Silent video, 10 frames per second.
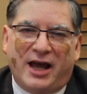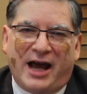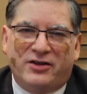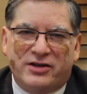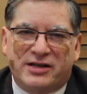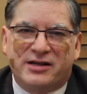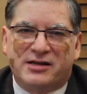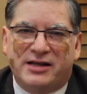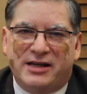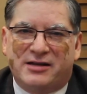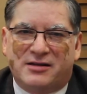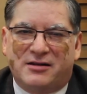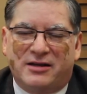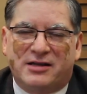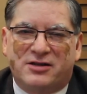And
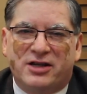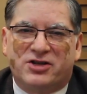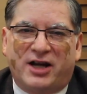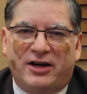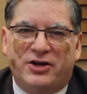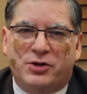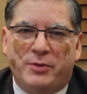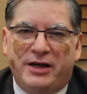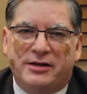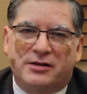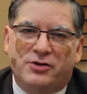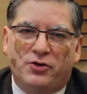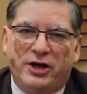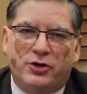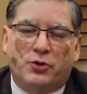this challenge means you
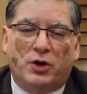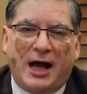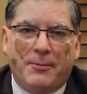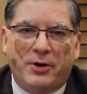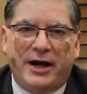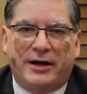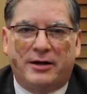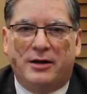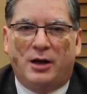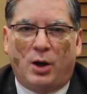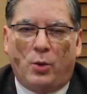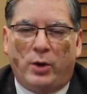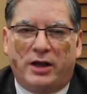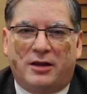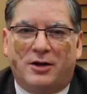need to collaborate
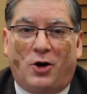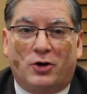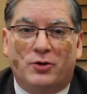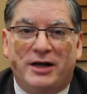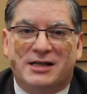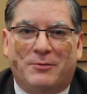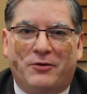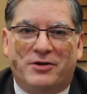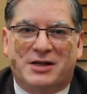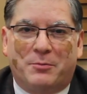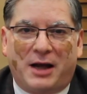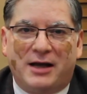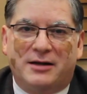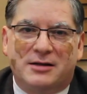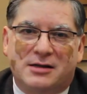with not only some of your
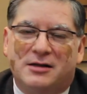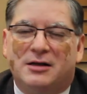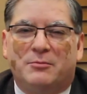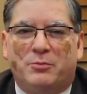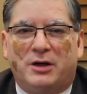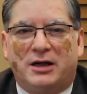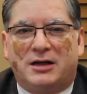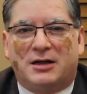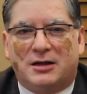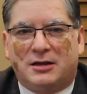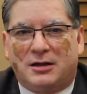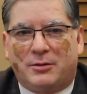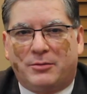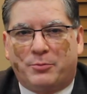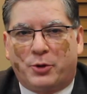suppliers, but
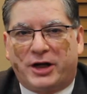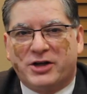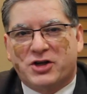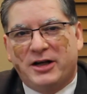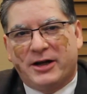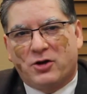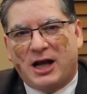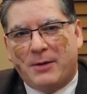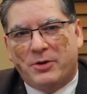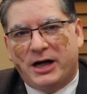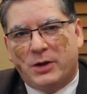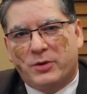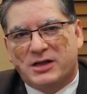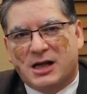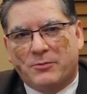potentially collaborate
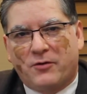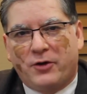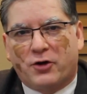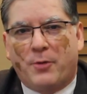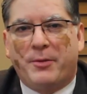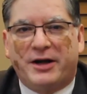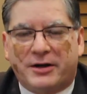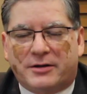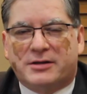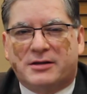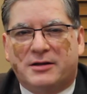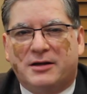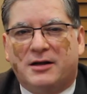with some of your competitors.